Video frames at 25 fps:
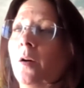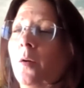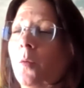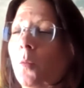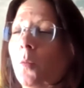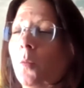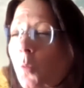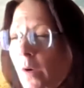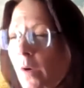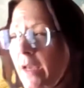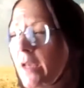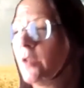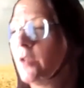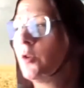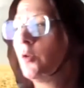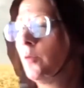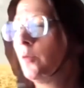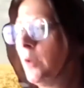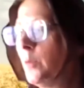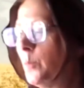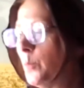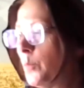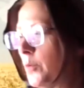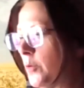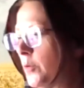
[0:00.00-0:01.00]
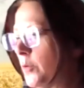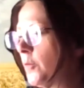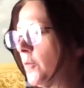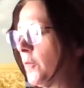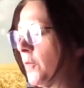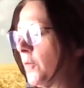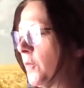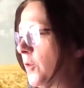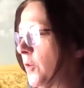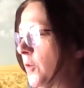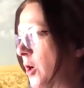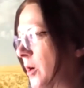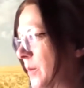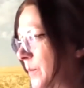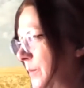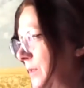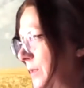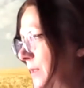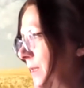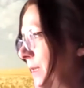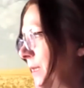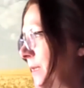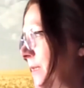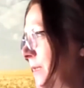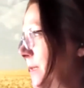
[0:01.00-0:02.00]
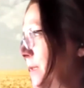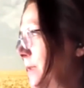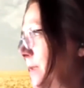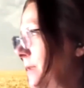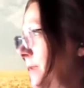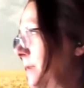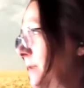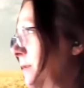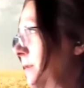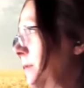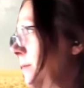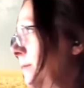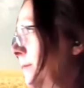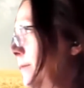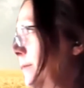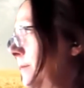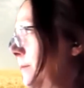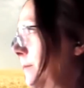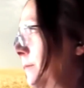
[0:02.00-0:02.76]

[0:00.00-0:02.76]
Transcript: way to improve competencies.